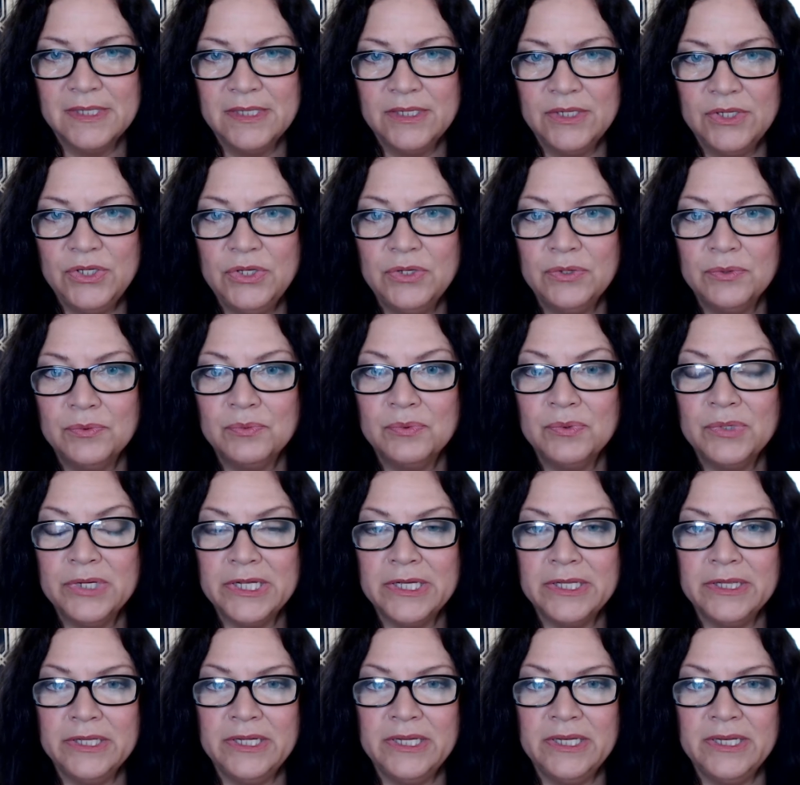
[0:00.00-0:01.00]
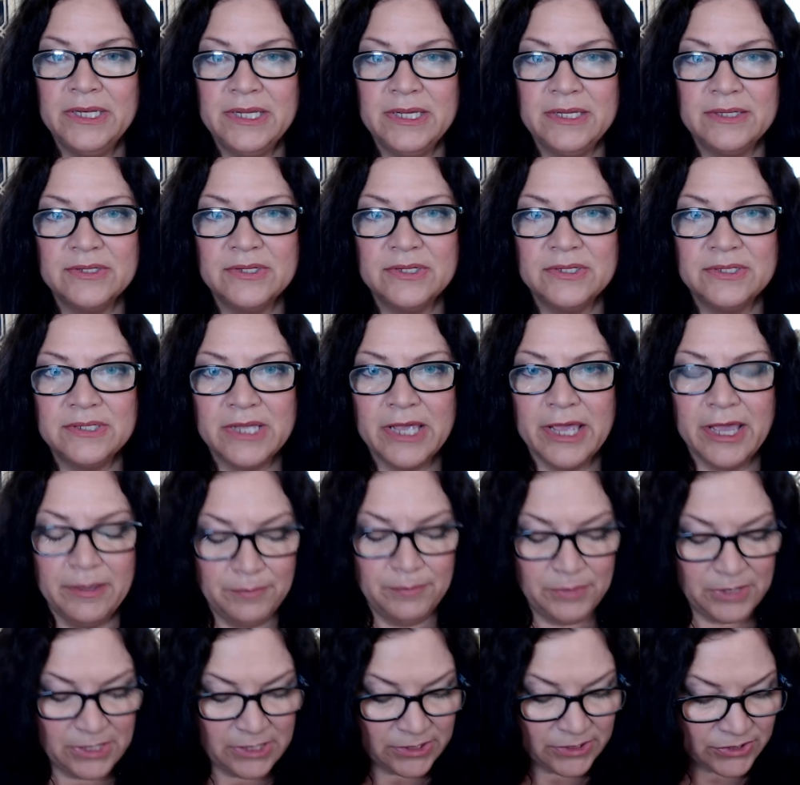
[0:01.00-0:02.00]
you really need to tap
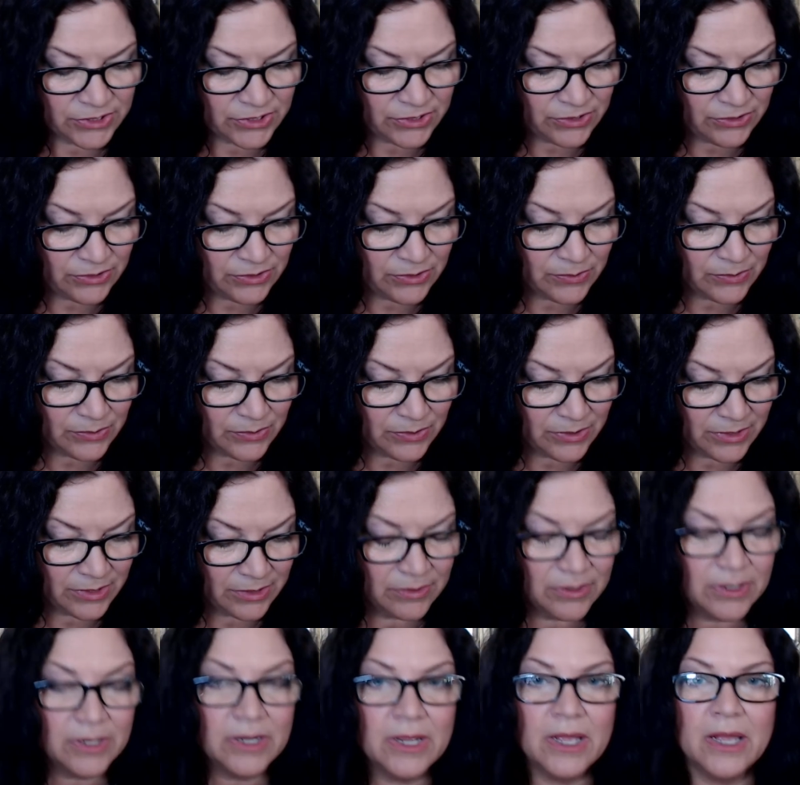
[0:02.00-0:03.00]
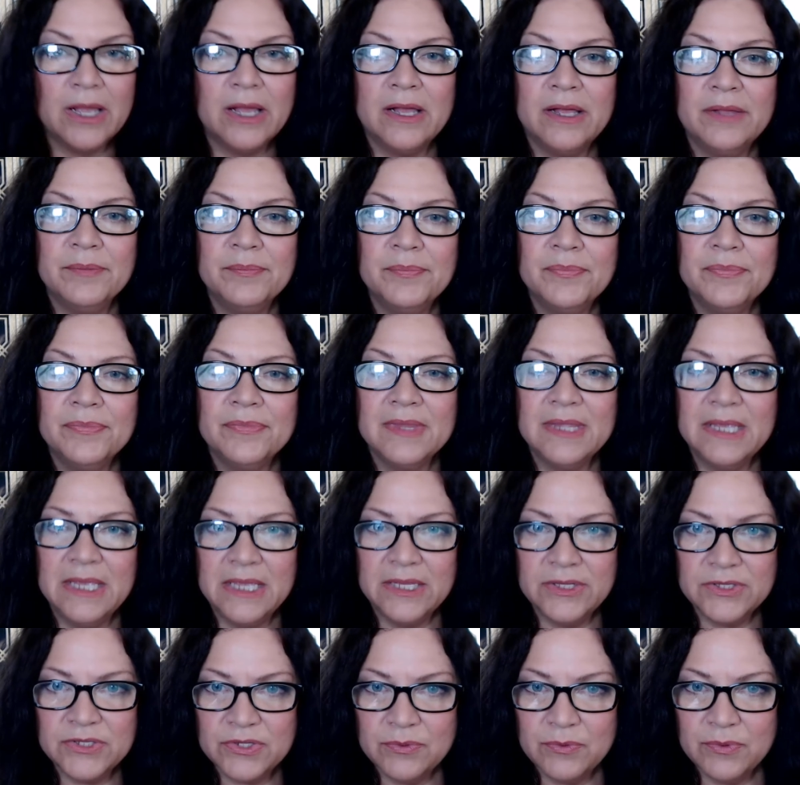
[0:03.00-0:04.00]
into your um,
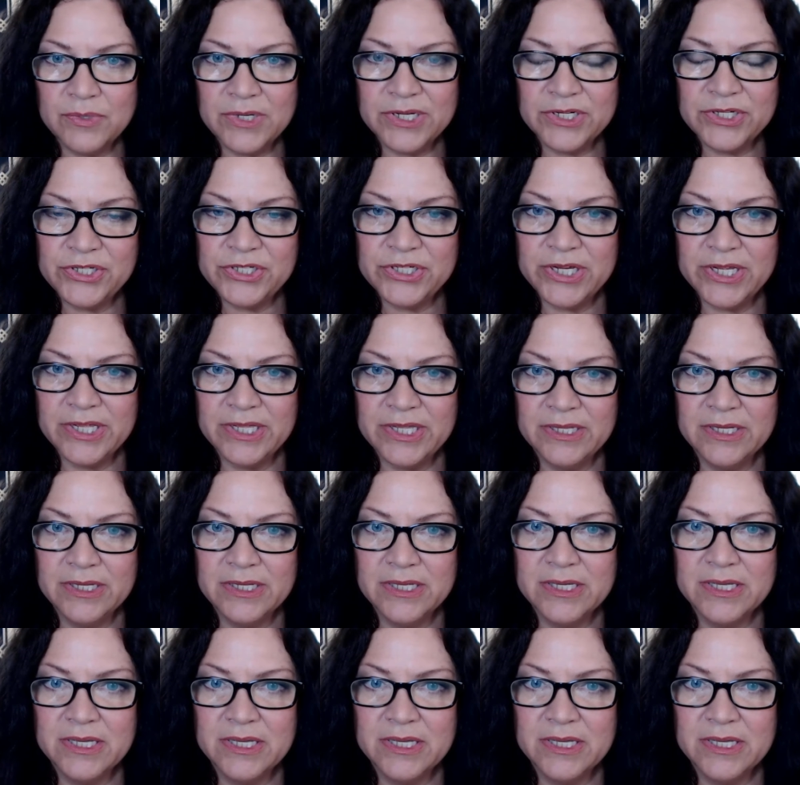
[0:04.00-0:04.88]
intuition,